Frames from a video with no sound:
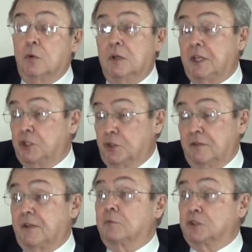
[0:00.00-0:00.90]
what they
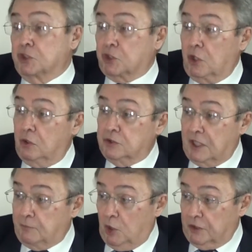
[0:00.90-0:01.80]
should have done was just
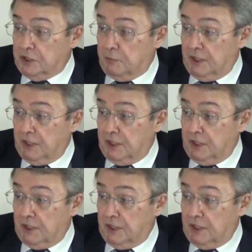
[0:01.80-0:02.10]
closed up all these